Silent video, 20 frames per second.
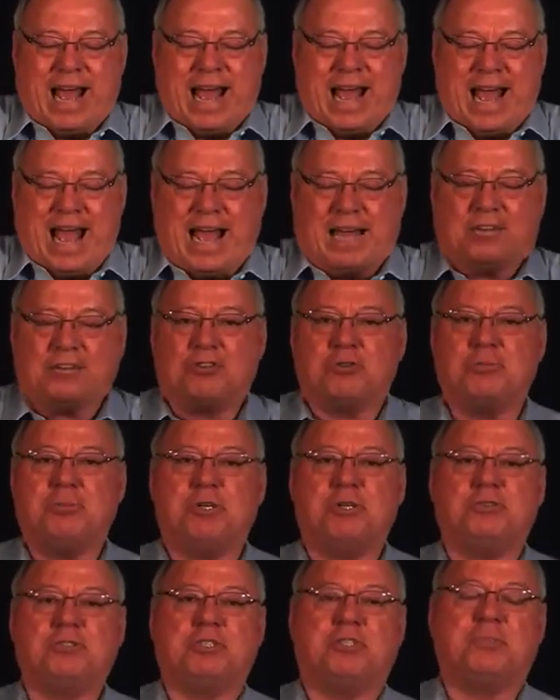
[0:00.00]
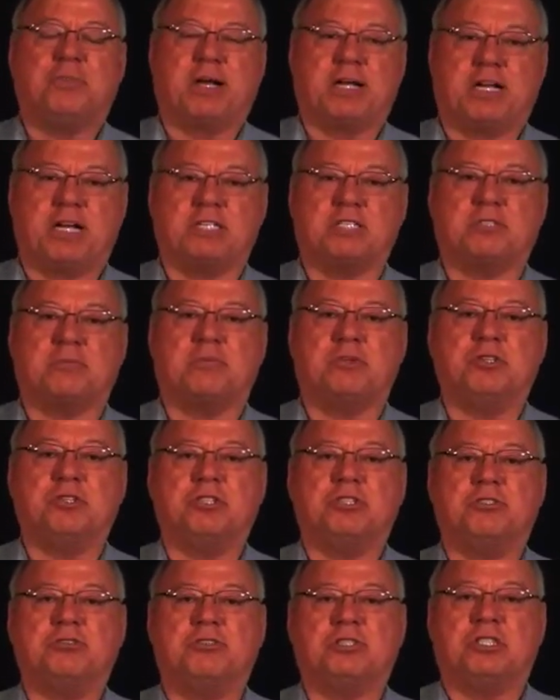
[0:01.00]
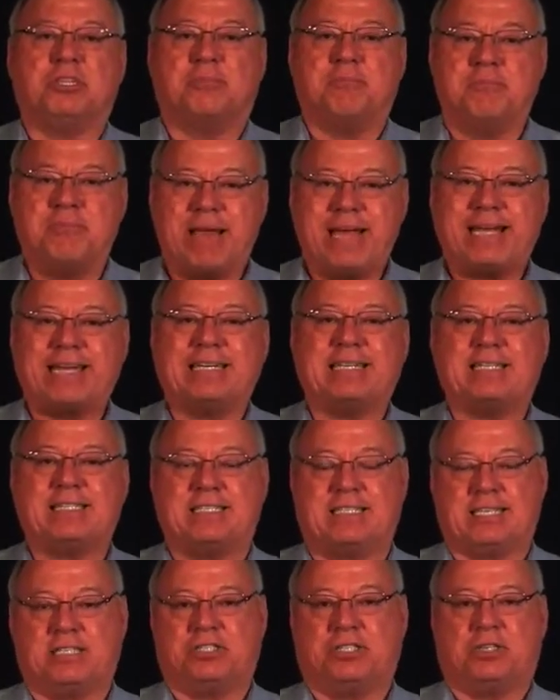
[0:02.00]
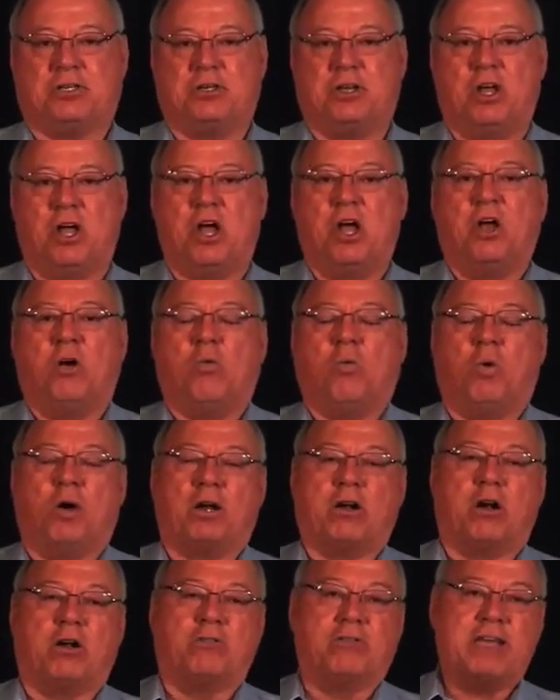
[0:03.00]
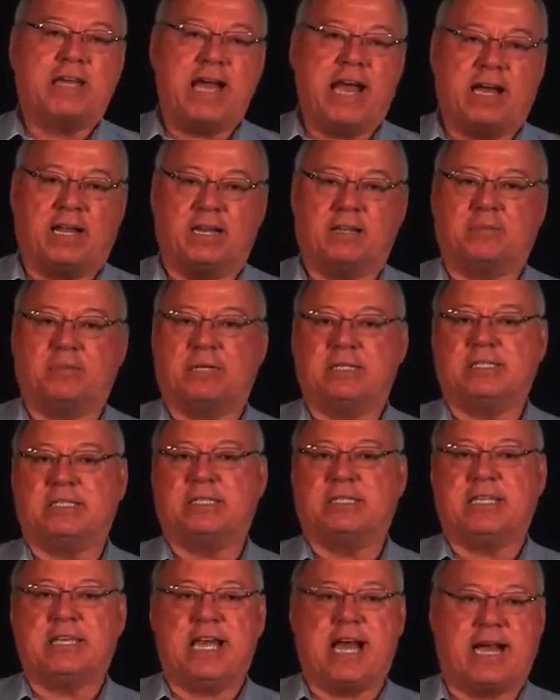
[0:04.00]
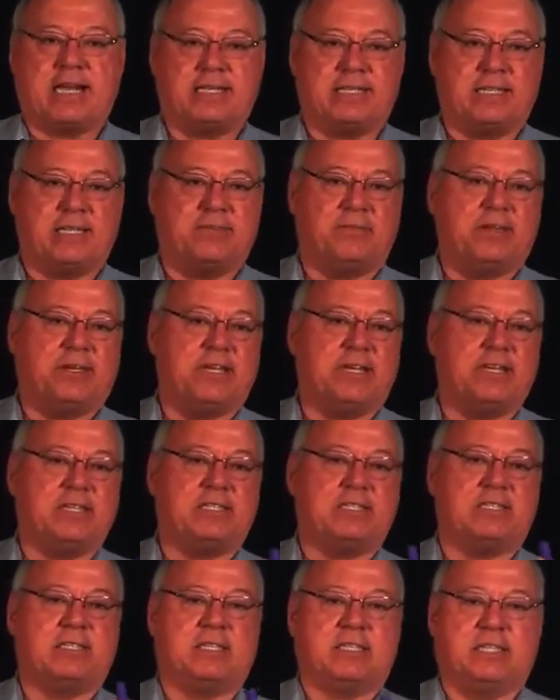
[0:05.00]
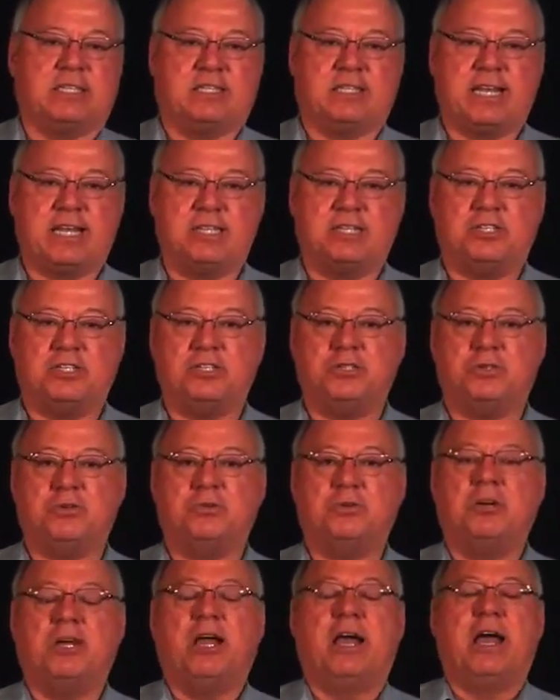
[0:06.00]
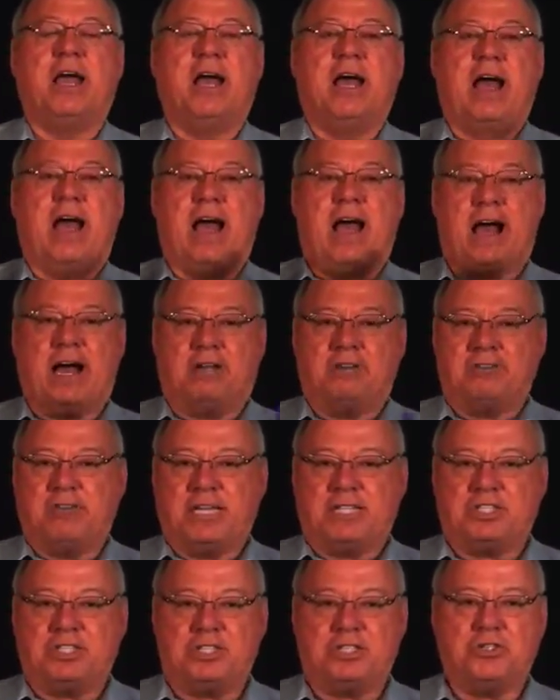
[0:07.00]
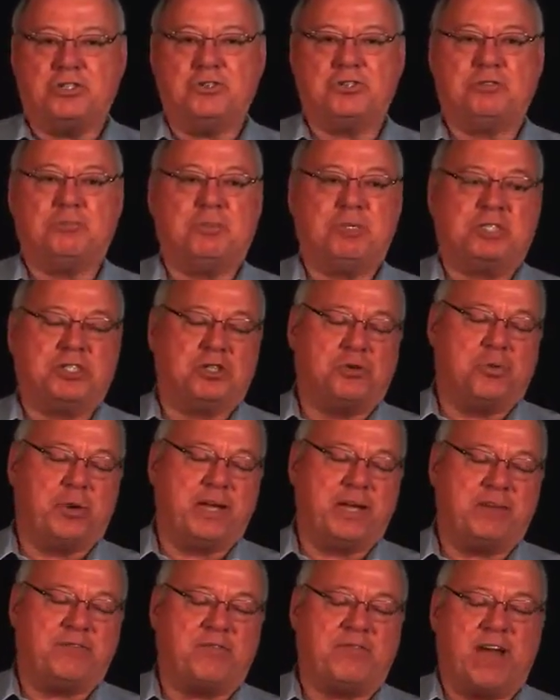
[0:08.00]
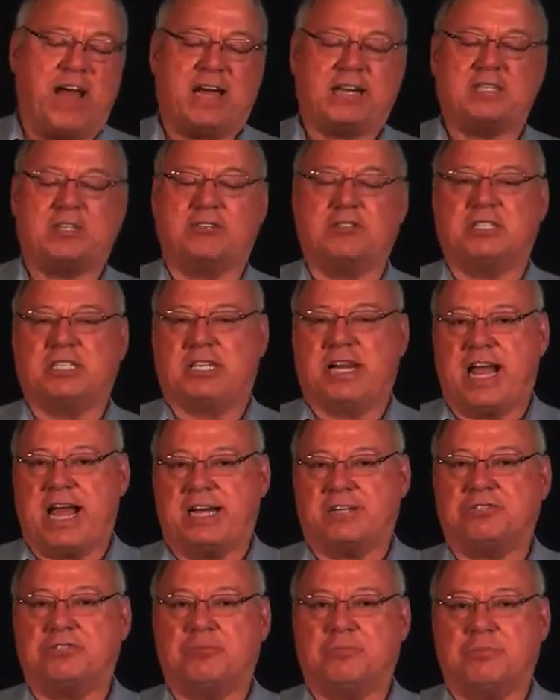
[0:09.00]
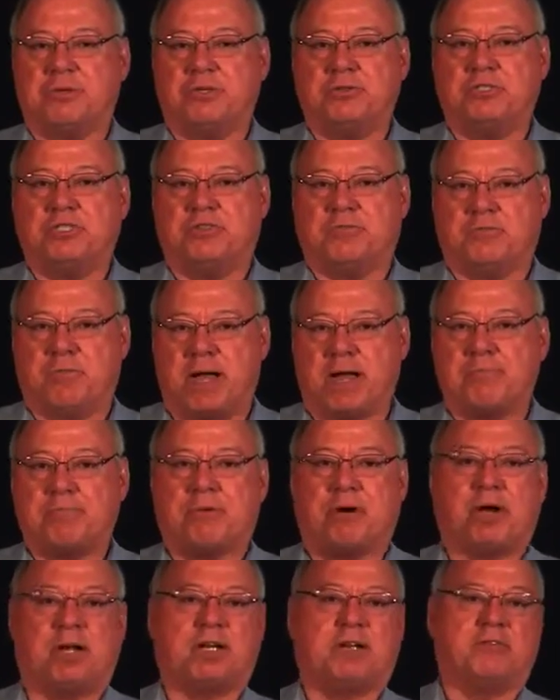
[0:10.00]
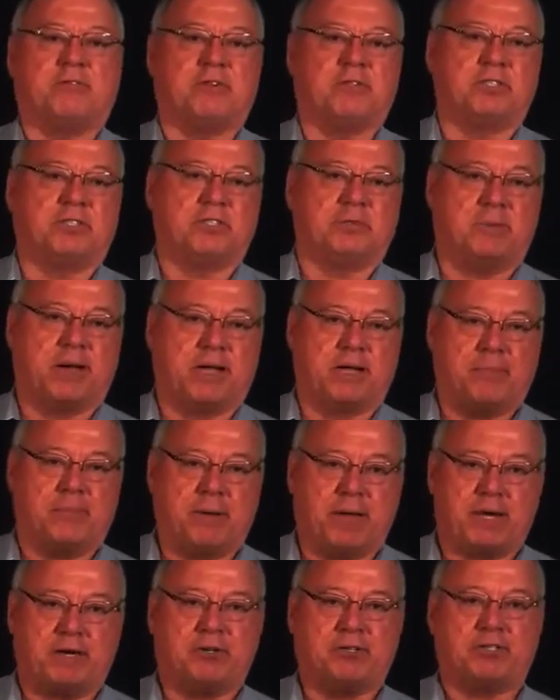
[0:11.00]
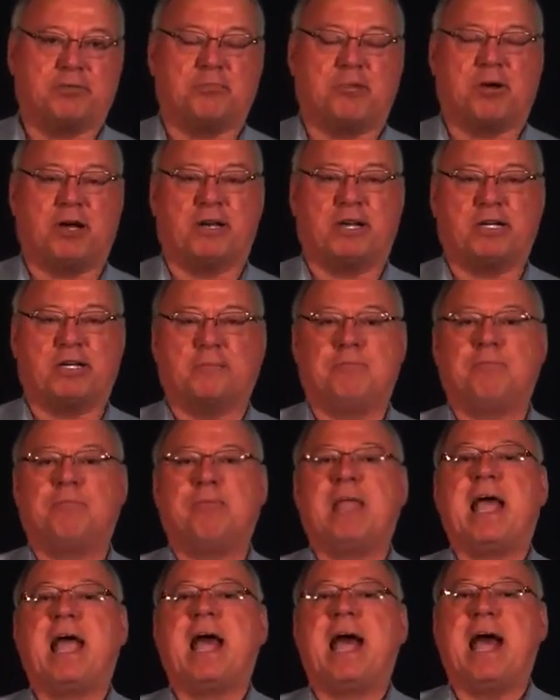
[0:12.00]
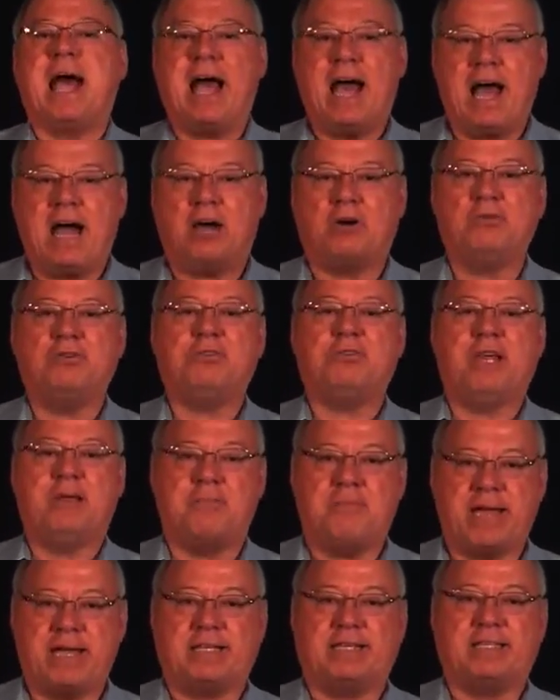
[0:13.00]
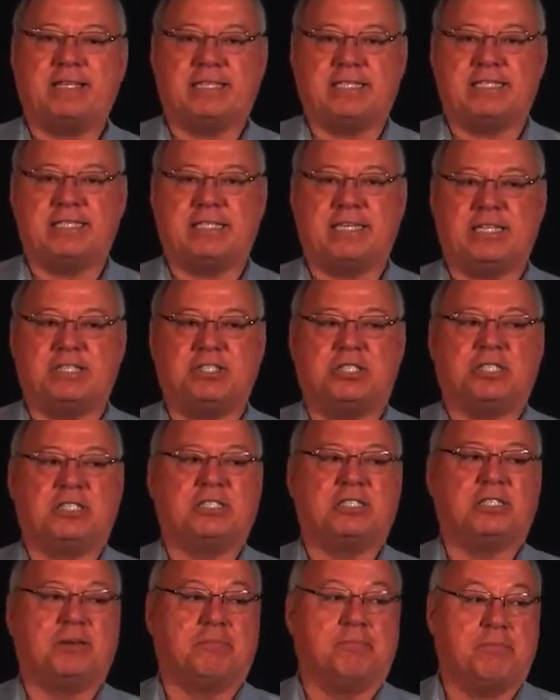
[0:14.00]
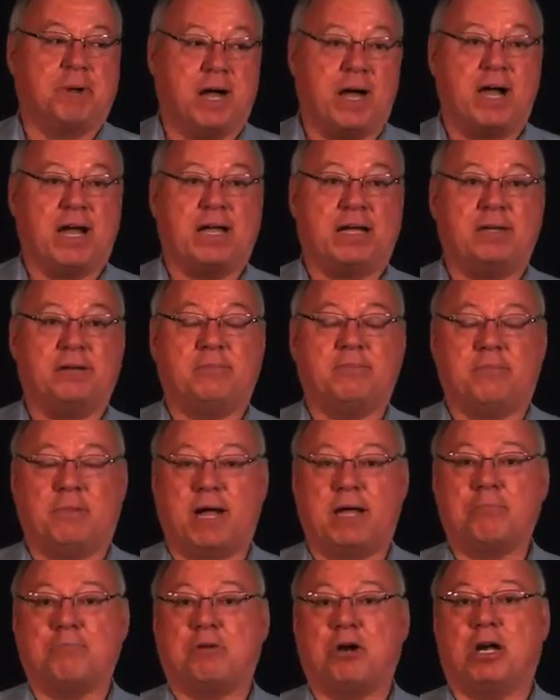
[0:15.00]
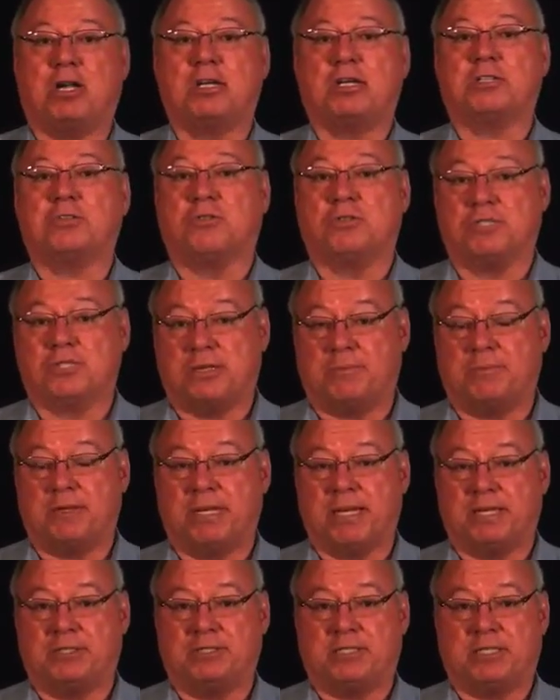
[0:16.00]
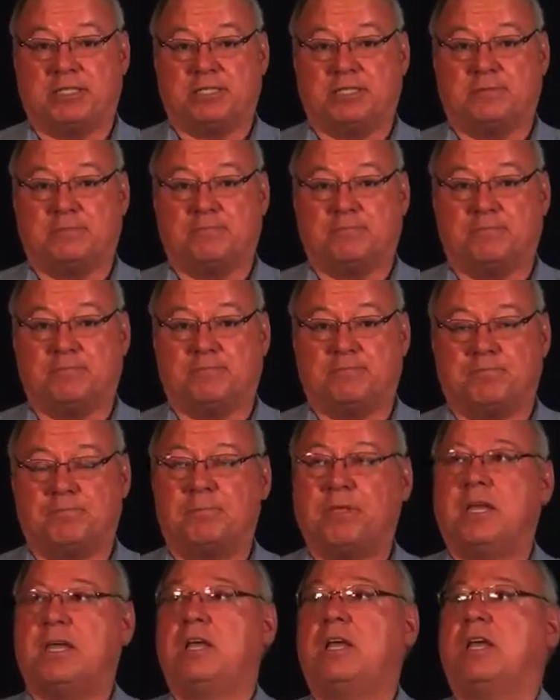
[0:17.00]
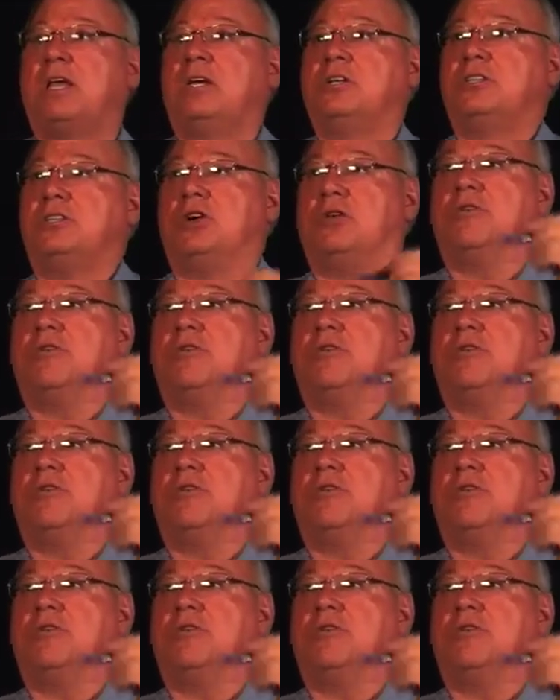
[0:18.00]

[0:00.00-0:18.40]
attributes do my customer use to make a decision? What are the elements, the activities that they do? How do they choose between factors and attributes of my product versus my competitor's product? How do they make the decision to buy my product or somebody else's? So